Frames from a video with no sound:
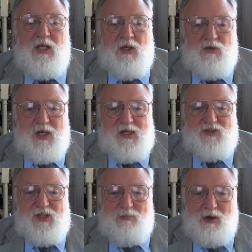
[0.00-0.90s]

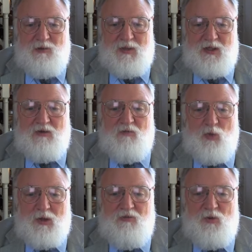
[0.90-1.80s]
Utah's Department of
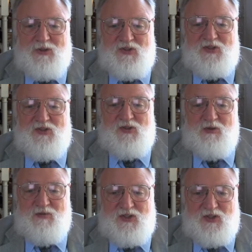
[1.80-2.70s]
Workforce
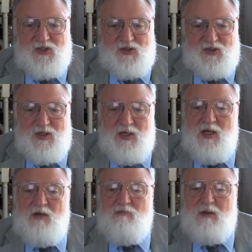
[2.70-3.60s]
Services
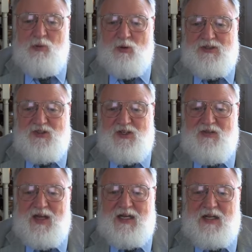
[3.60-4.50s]
reports
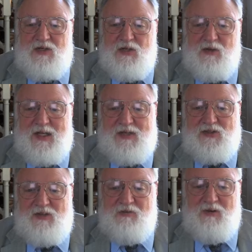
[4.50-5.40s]
that in
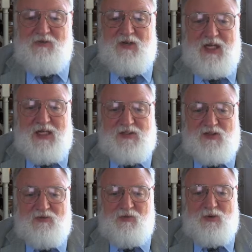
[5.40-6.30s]

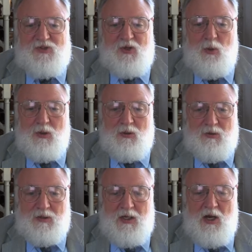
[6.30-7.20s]
2015's first
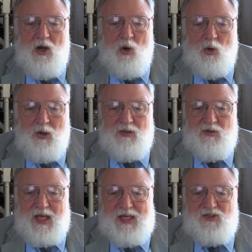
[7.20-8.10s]
quarter, oil,
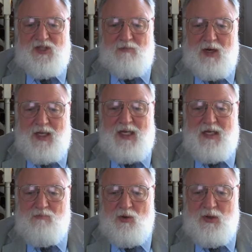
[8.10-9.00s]
gas, and
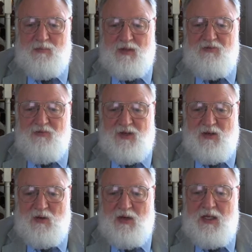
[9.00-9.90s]
mining employment
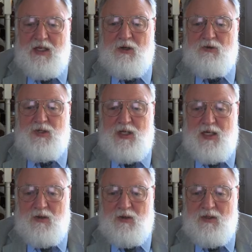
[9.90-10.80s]
fell
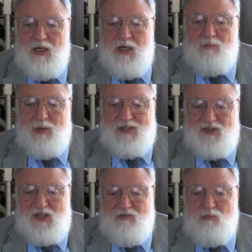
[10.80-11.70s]
year-to-year by
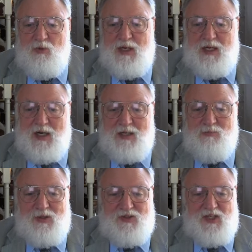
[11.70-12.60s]

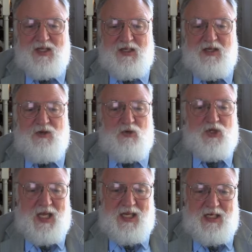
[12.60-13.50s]
7.9% in
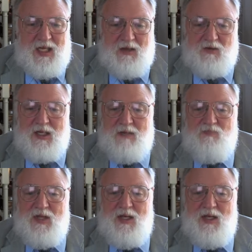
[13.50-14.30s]
Duchesne County